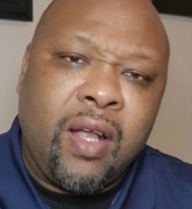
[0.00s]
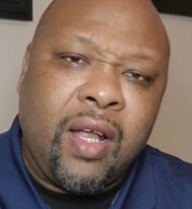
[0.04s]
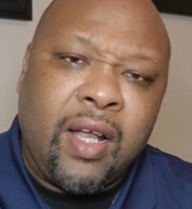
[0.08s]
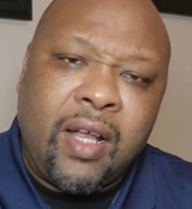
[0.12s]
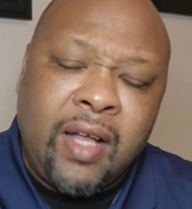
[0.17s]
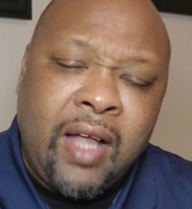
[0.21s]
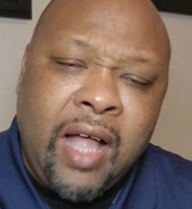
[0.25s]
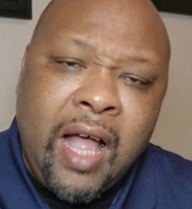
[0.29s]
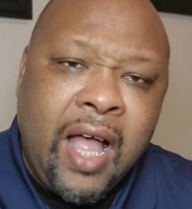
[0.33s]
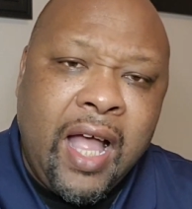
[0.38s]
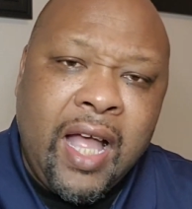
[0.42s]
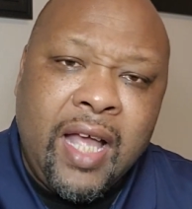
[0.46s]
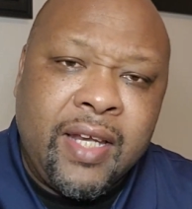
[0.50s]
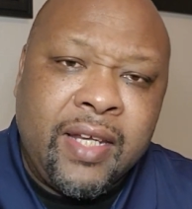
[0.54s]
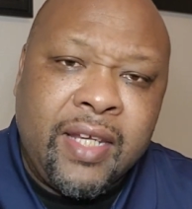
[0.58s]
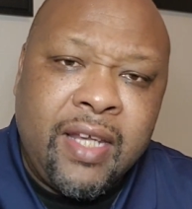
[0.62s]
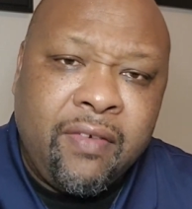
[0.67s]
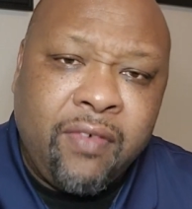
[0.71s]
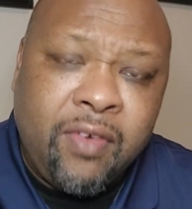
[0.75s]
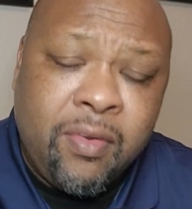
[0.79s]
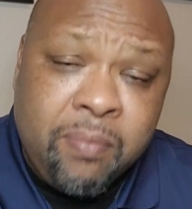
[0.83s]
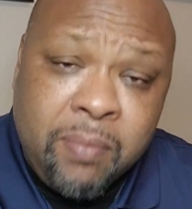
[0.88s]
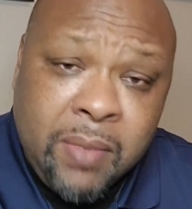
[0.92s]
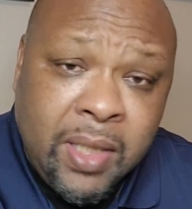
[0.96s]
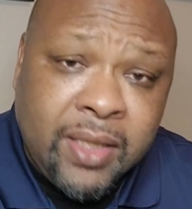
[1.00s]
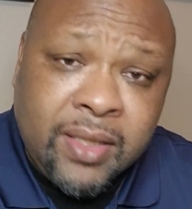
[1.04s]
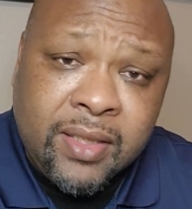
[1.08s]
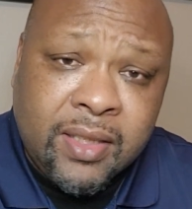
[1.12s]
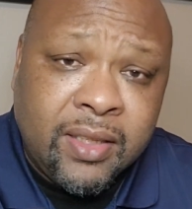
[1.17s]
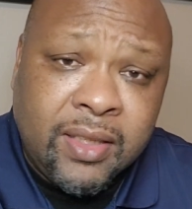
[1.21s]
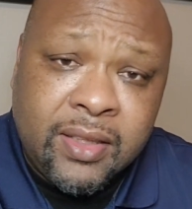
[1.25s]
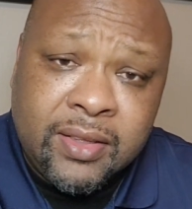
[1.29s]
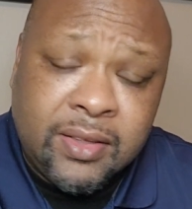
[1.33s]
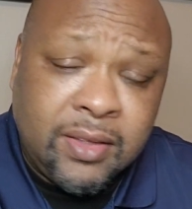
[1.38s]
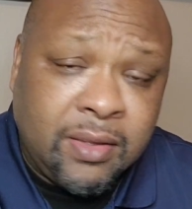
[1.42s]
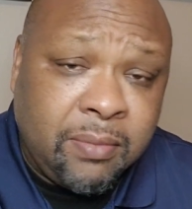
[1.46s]
God never meant
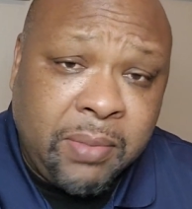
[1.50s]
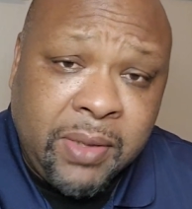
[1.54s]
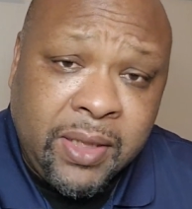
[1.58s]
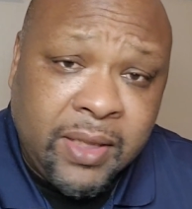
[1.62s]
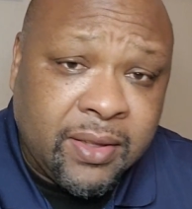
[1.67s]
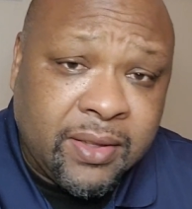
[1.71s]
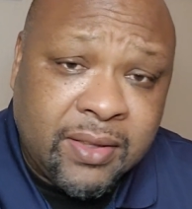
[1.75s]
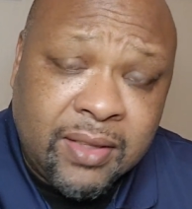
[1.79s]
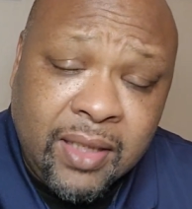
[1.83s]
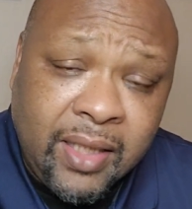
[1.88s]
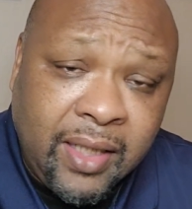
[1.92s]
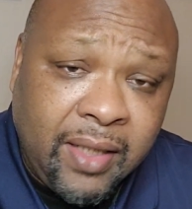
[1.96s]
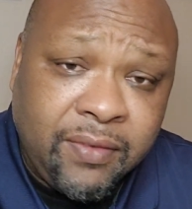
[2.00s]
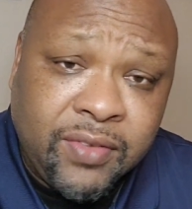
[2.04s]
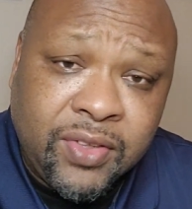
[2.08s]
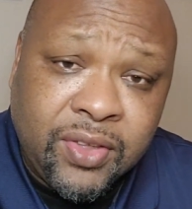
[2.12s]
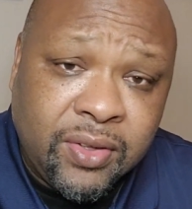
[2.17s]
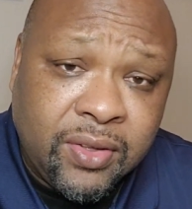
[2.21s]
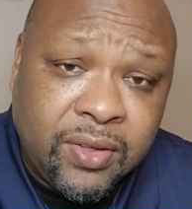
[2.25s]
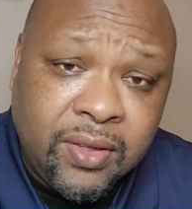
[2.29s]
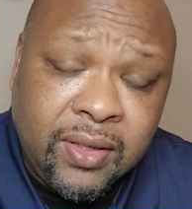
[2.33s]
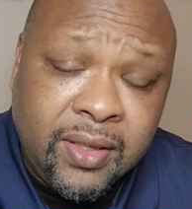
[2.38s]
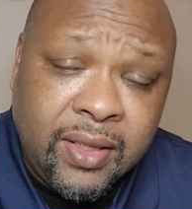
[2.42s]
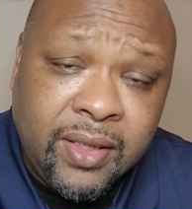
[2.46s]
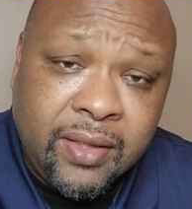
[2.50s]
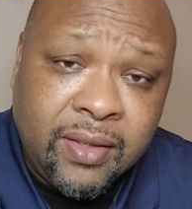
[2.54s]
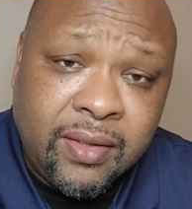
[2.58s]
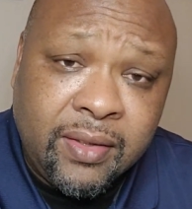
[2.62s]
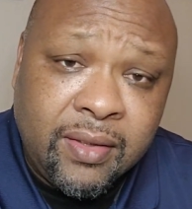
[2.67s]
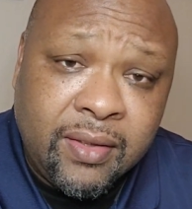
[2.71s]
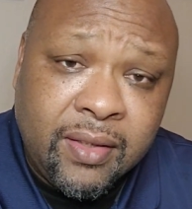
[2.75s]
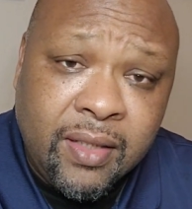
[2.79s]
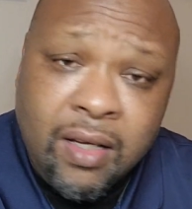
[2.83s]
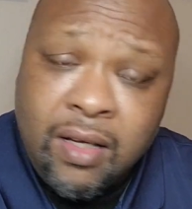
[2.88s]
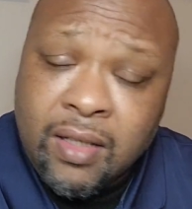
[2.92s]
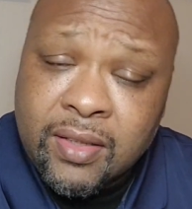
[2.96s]
us to be a slave to a
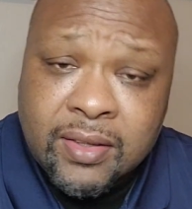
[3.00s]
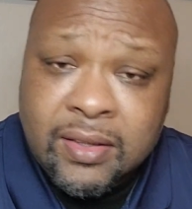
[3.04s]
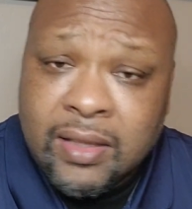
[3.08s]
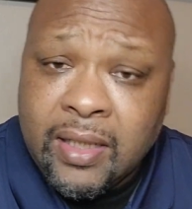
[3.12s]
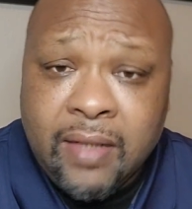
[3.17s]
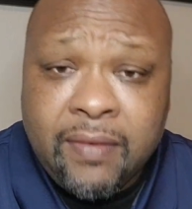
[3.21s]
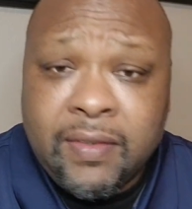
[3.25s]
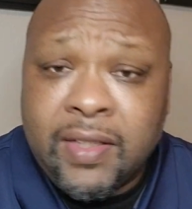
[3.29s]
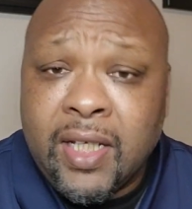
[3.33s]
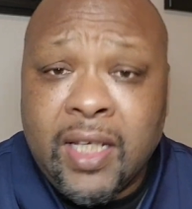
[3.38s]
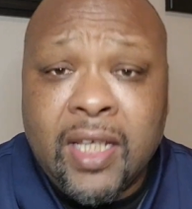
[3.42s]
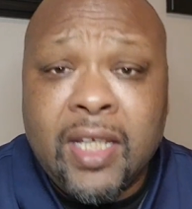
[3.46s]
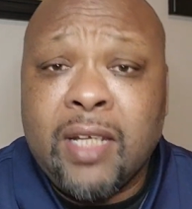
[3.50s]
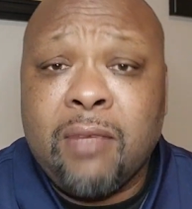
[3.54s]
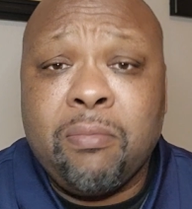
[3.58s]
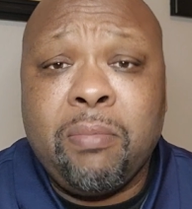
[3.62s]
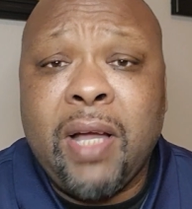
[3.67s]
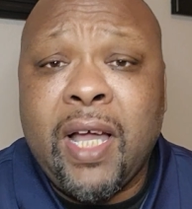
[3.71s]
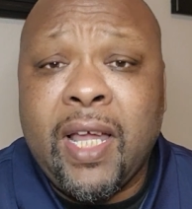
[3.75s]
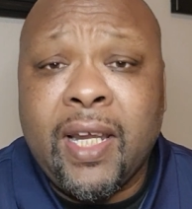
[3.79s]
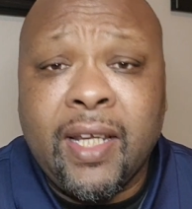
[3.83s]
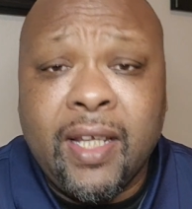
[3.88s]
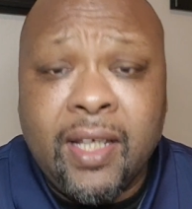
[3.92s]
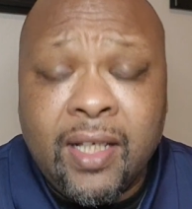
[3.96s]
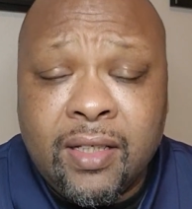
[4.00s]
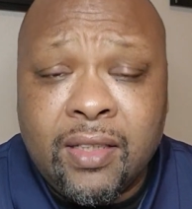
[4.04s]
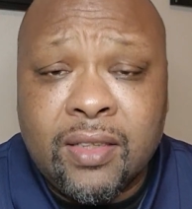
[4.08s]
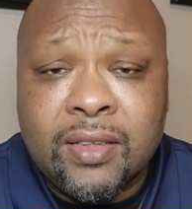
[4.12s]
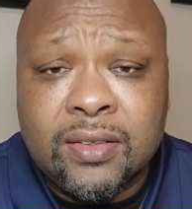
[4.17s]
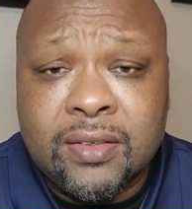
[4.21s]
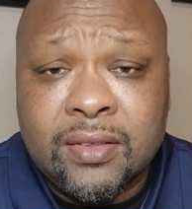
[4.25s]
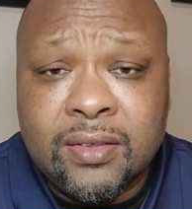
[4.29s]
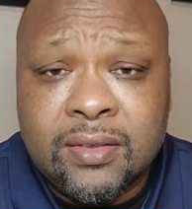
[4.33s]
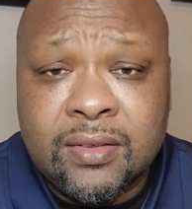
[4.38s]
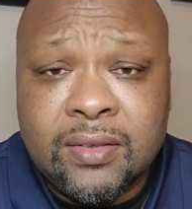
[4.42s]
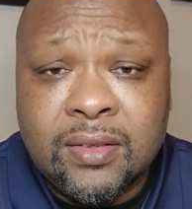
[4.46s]
lender or a slave to anybody
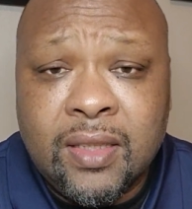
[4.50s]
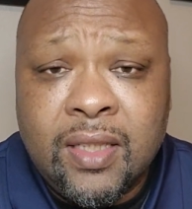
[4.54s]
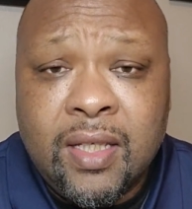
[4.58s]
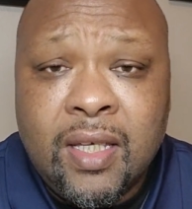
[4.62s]
else.